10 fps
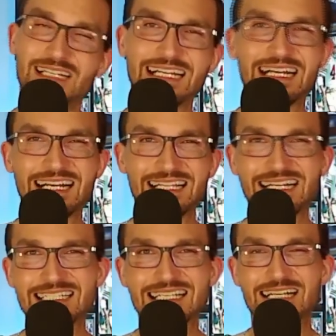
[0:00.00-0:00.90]
Like
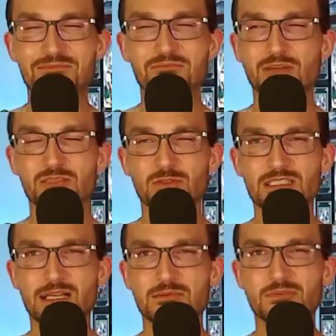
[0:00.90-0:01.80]
I said multiple
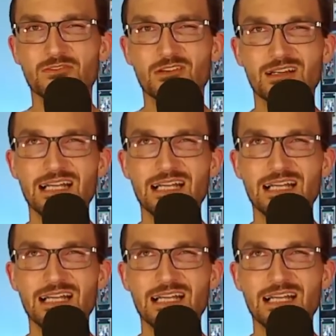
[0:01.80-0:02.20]
times before,